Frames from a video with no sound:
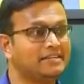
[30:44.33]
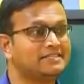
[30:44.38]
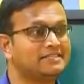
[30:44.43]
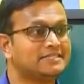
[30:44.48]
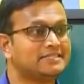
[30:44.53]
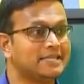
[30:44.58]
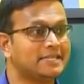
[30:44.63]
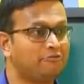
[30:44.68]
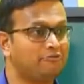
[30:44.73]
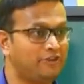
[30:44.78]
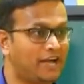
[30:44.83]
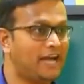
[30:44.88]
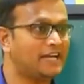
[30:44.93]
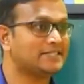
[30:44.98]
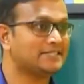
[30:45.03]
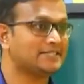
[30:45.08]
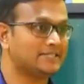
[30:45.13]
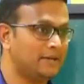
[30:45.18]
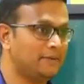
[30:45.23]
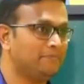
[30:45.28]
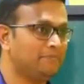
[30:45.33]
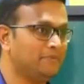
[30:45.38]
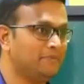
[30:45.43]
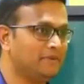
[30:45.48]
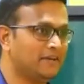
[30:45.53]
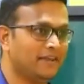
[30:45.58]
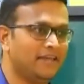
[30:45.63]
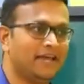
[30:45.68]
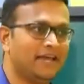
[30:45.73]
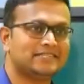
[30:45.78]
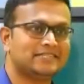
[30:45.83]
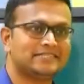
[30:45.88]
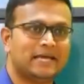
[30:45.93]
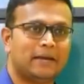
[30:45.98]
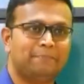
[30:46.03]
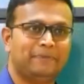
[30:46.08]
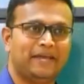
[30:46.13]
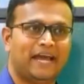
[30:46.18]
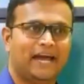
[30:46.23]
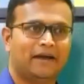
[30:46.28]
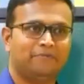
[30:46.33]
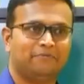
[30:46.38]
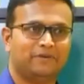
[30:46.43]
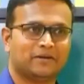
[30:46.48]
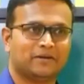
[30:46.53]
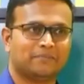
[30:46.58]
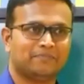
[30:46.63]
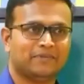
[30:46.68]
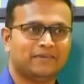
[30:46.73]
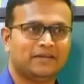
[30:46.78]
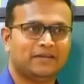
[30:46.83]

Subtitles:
itself creates a behavior.